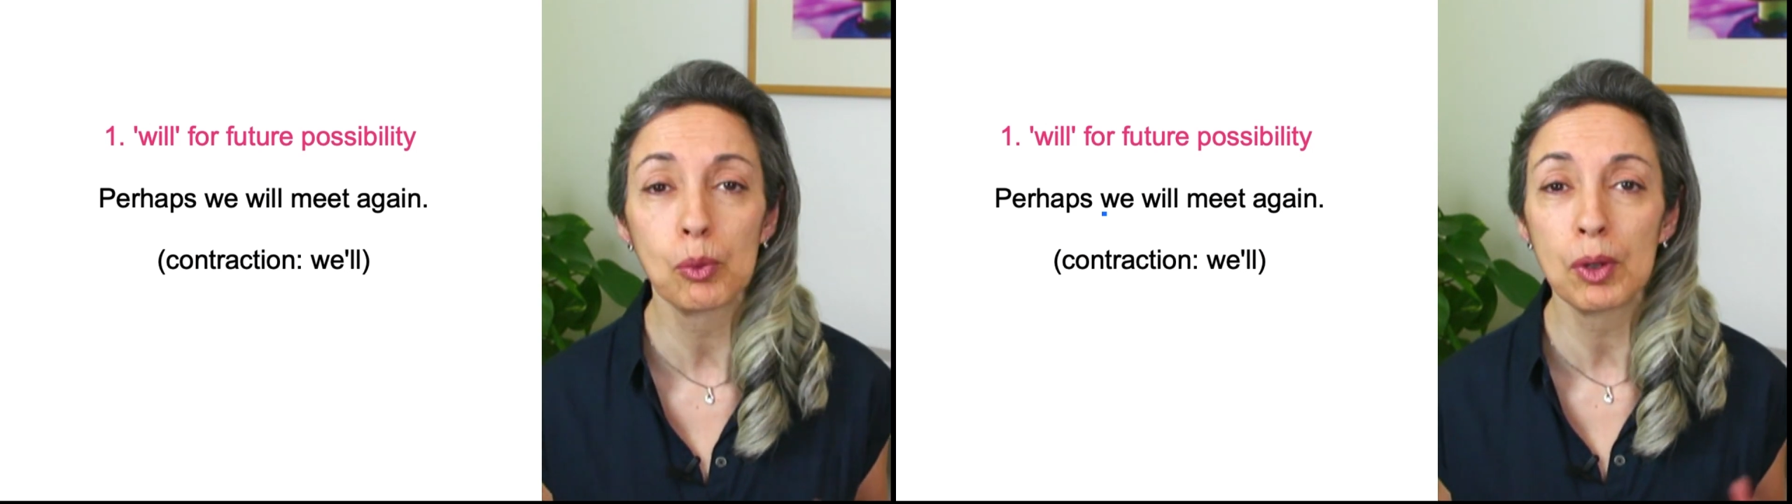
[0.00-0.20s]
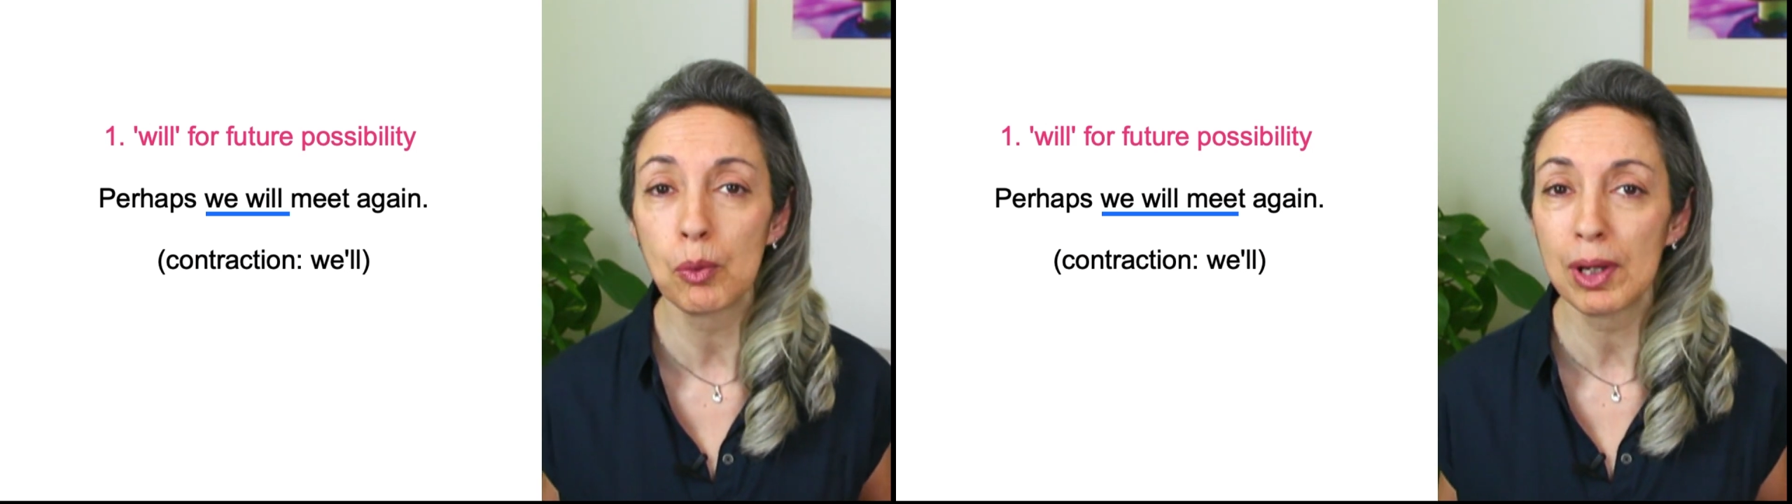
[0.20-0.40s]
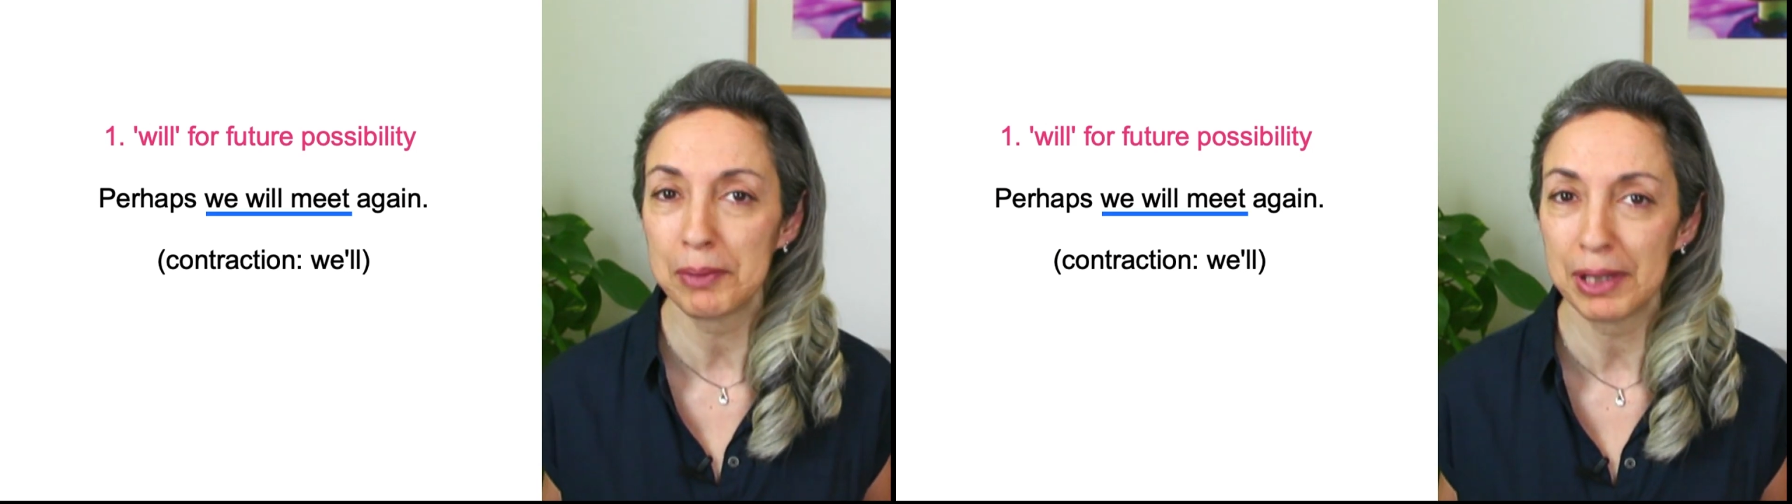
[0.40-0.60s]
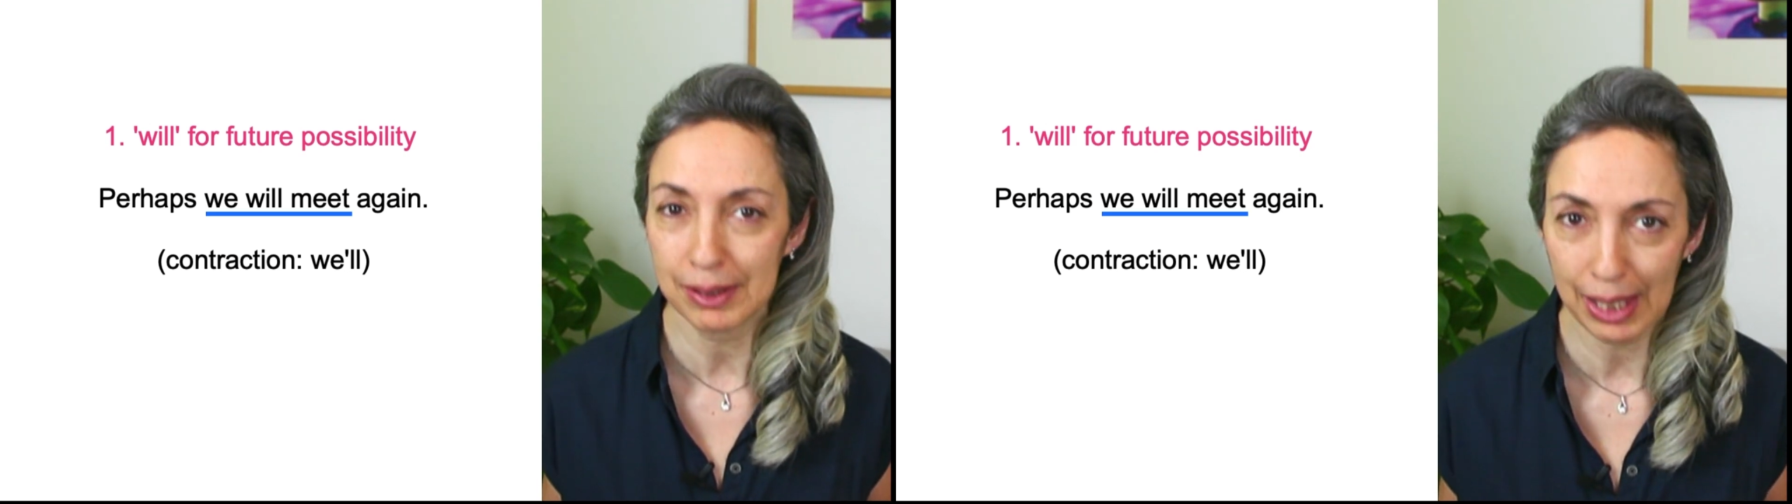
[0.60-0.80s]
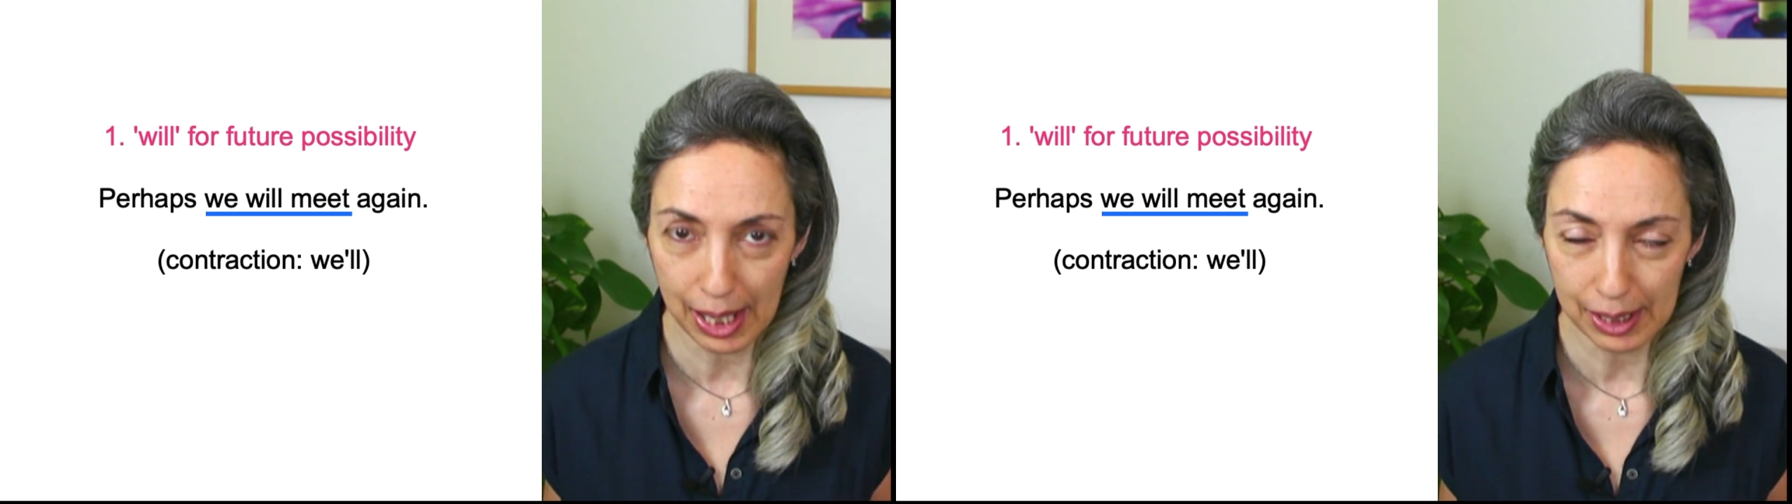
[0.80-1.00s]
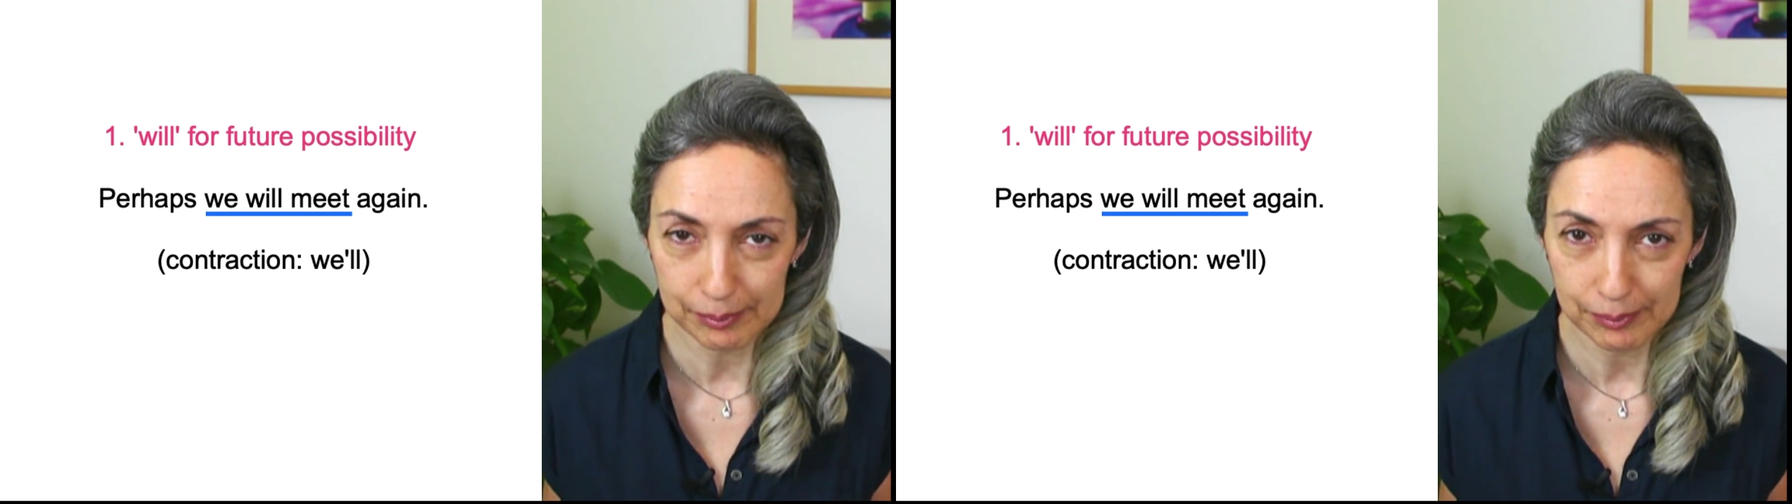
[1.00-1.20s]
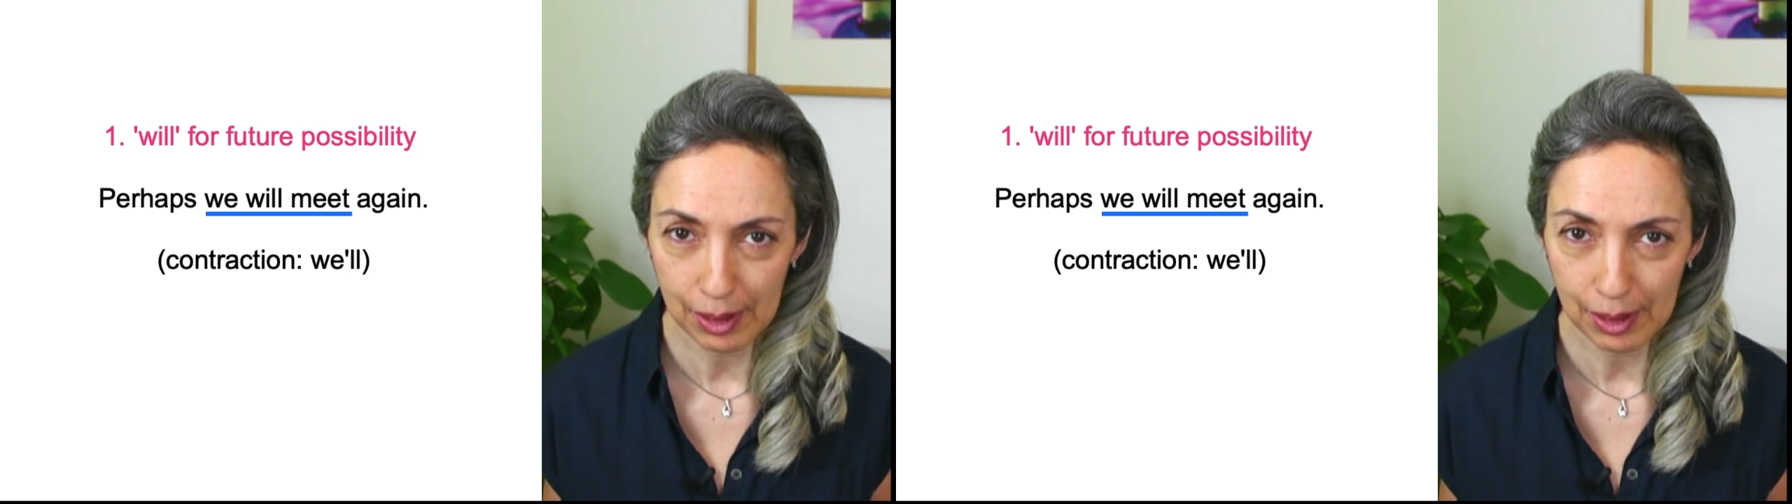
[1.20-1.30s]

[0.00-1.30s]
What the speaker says: we will meet again.